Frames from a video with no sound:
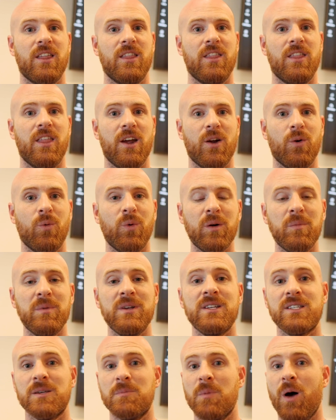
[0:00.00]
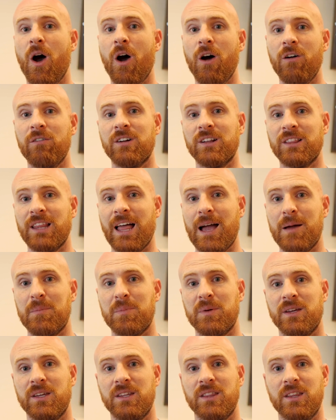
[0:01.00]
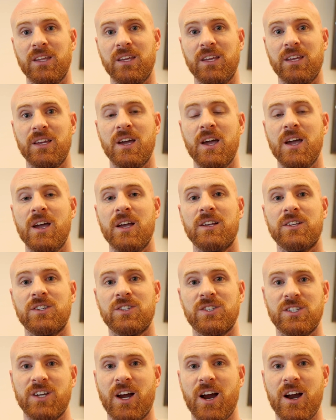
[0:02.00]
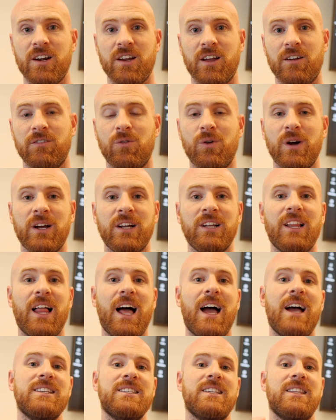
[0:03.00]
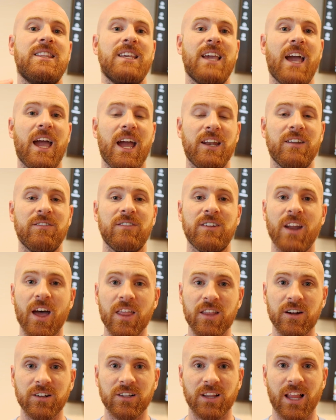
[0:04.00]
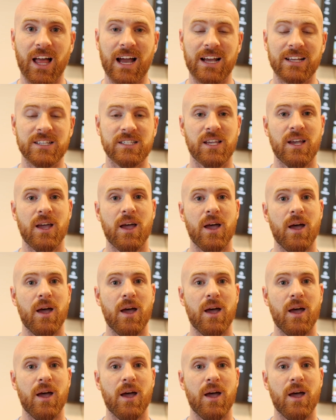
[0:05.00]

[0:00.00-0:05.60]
there will be some overlap in the start of one class and the end of another class,